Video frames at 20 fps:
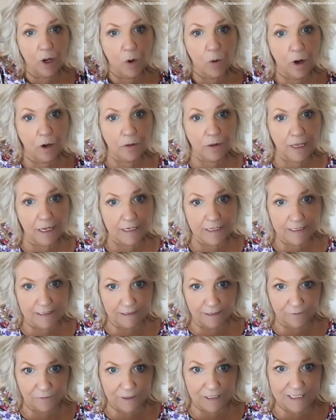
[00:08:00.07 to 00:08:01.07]
quote that is
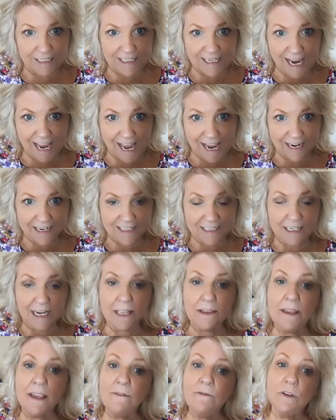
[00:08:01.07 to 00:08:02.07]
lifted text.
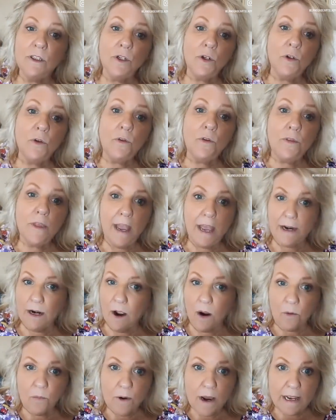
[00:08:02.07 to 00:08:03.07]
And they've learned that
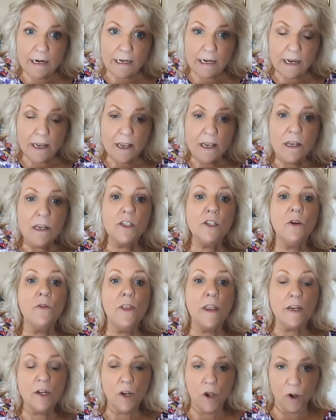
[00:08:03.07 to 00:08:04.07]
already, so
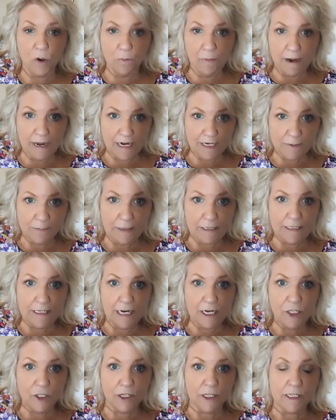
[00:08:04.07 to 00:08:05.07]
they know my
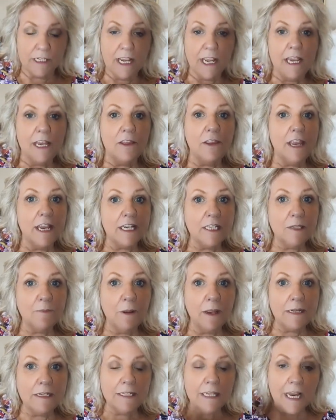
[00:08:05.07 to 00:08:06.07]
expectations. The
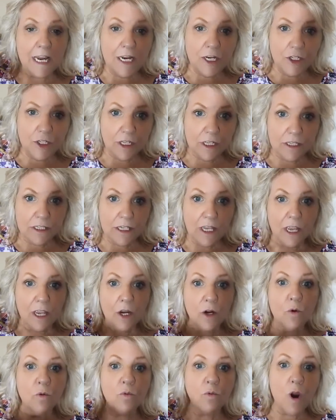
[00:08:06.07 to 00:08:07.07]
expectations
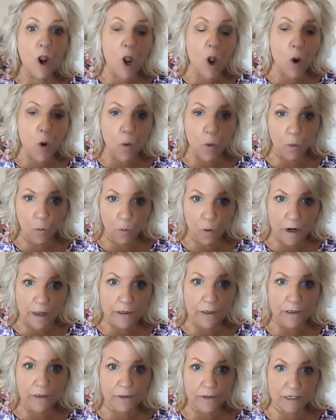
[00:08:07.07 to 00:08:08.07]
grow
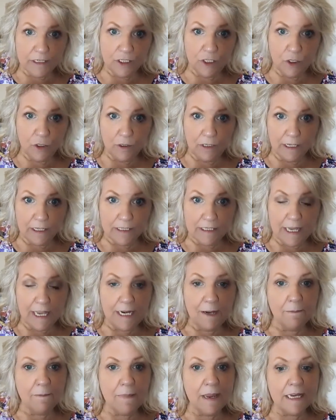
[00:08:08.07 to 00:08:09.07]
with the students,
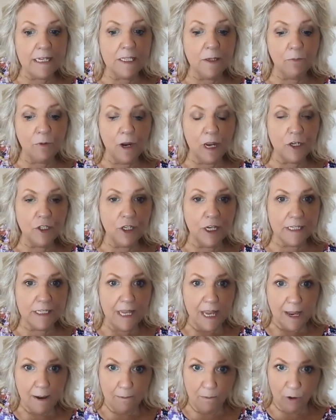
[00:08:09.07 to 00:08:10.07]
and it makes the projects
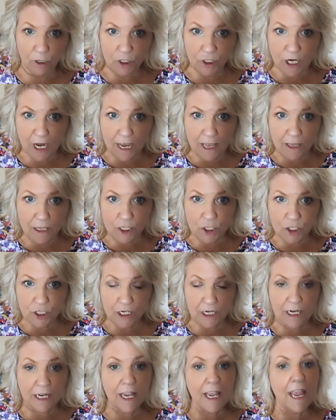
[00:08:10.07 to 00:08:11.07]
more
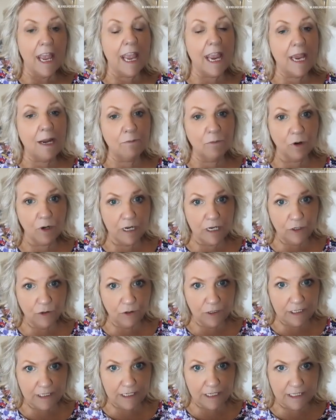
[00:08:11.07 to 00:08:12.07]
challenging and more
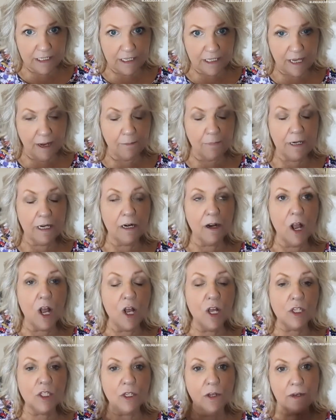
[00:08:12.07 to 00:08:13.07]
interesting to them, but it
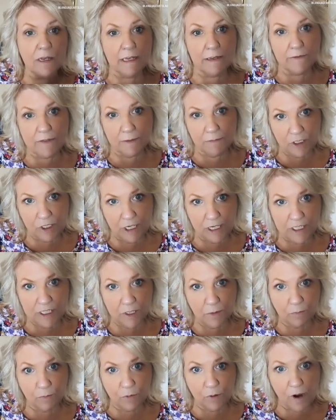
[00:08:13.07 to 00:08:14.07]
also gives them a chance
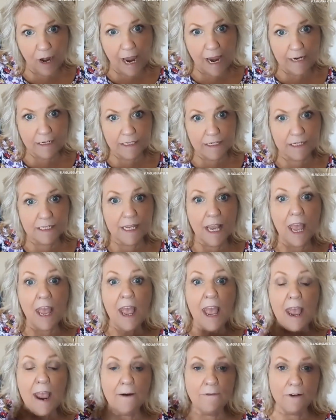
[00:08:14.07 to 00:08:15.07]
to practice
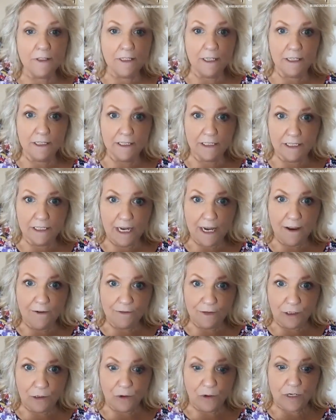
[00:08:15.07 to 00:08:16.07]
everything that they have
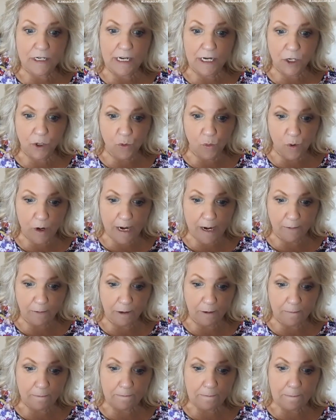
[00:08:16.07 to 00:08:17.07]
learned in
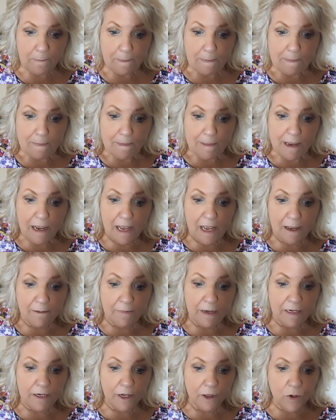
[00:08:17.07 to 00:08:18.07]
grammar.
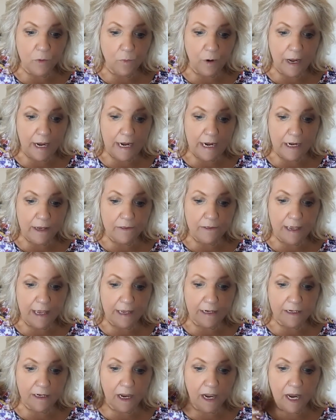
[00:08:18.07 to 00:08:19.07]
Another way
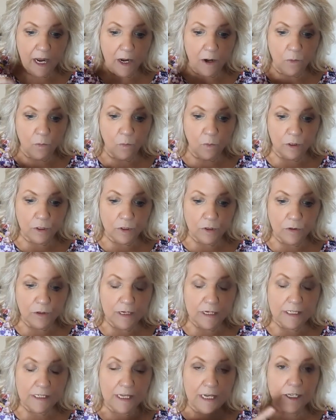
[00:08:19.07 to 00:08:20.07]
that I will do
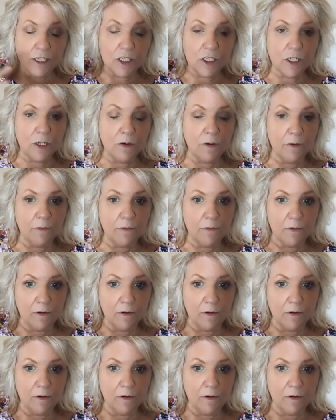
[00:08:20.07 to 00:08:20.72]
this is to